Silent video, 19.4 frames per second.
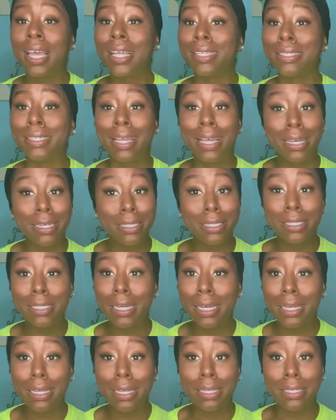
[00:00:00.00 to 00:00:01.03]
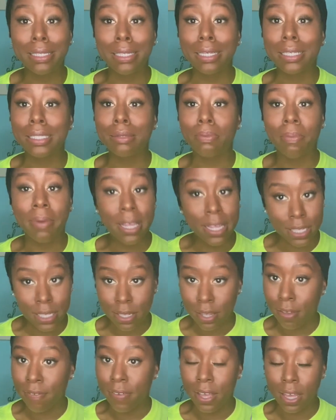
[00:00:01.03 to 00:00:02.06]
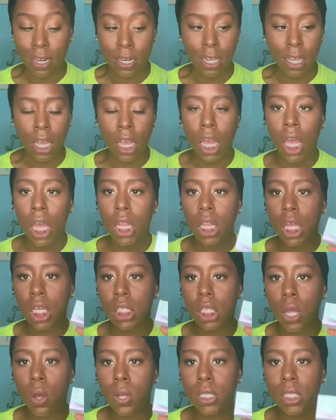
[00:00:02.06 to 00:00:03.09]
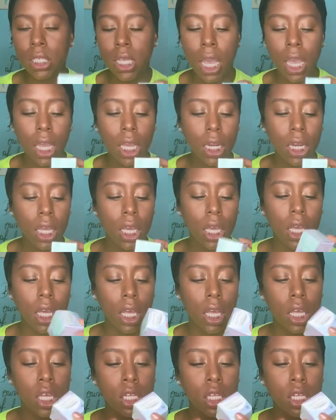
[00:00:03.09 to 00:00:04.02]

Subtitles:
this shit is expensive, honey. This little tiny